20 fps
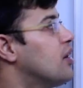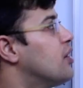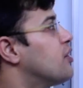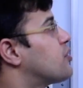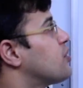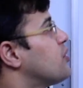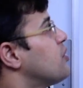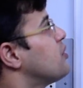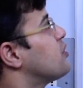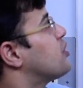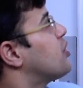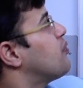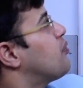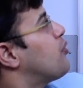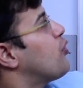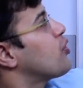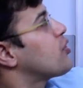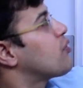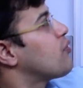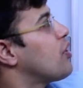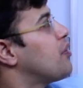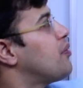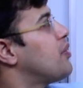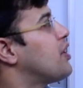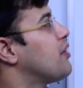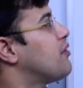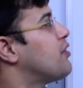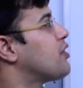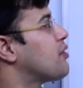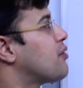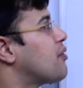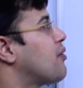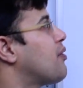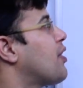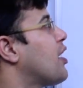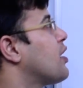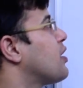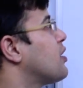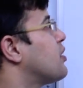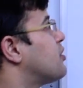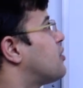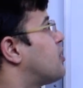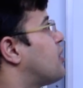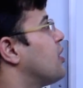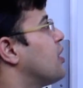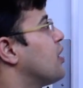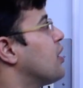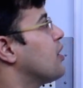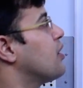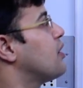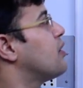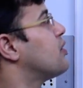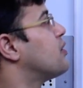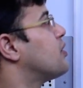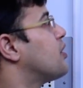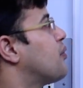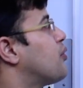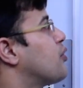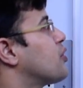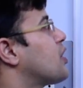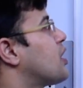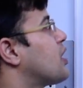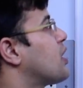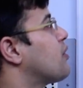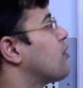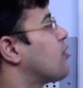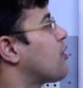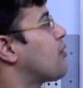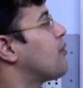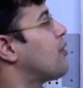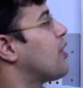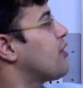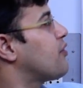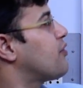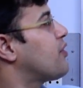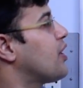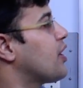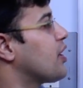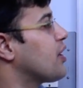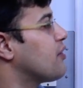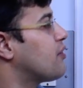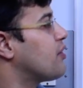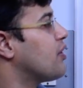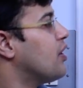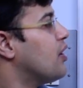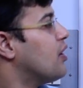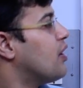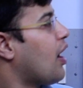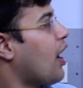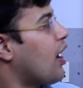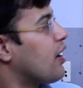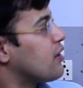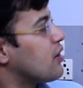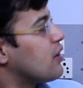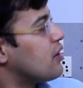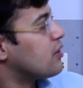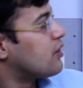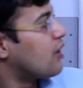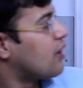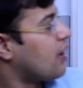So they both will be divisible by 3, they both are divisible by 5, and the